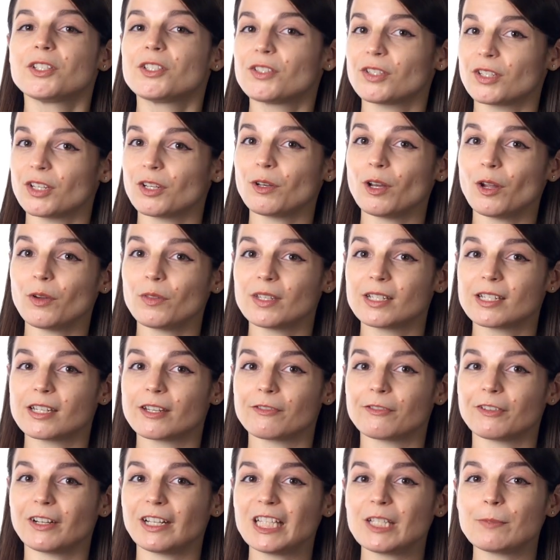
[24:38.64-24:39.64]
Do you know the
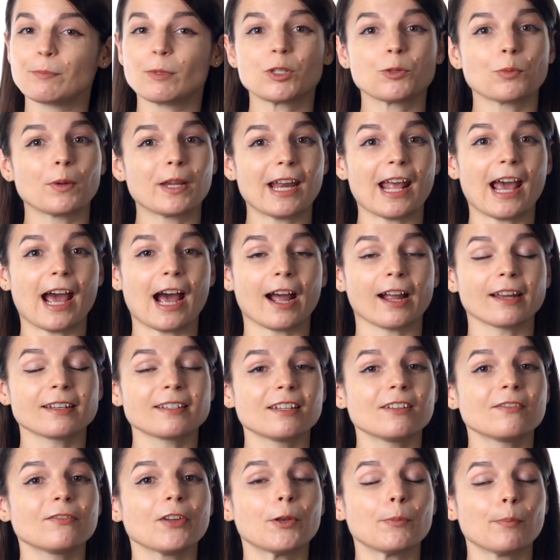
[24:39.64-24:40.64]
difference between
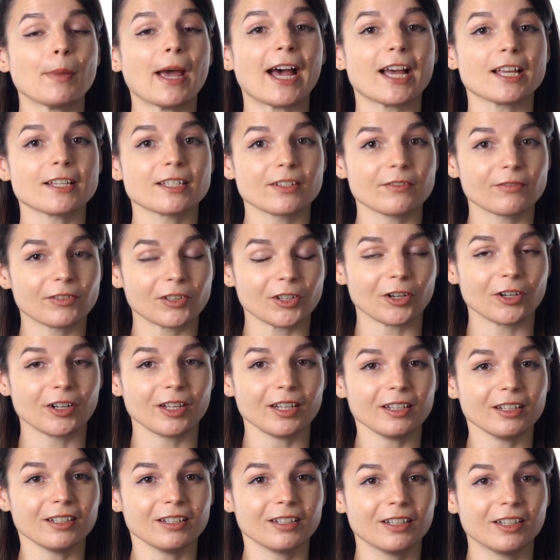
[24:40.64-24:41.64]
active and passive
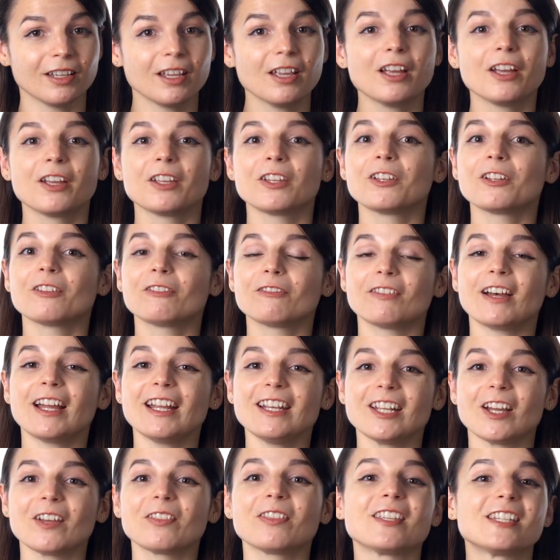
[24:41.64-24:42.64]
learning? You'll
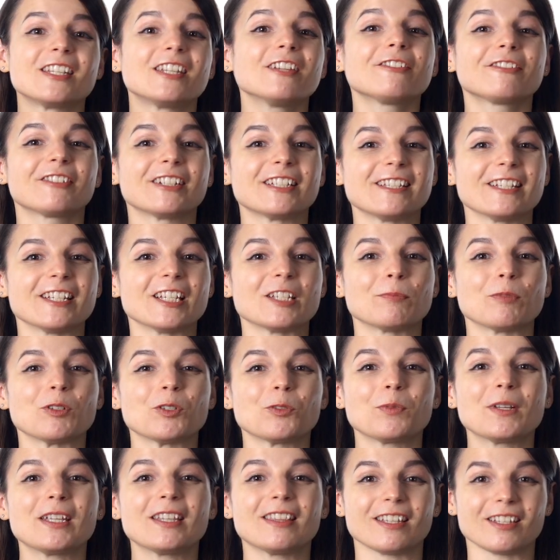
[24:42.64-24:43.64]
find out the differences
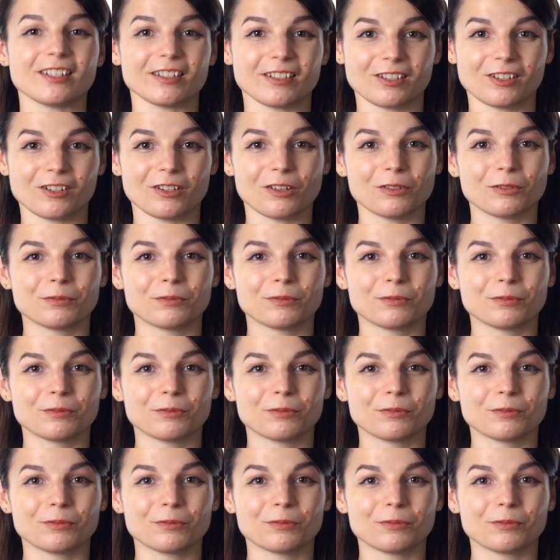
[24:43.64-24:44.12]
between these two.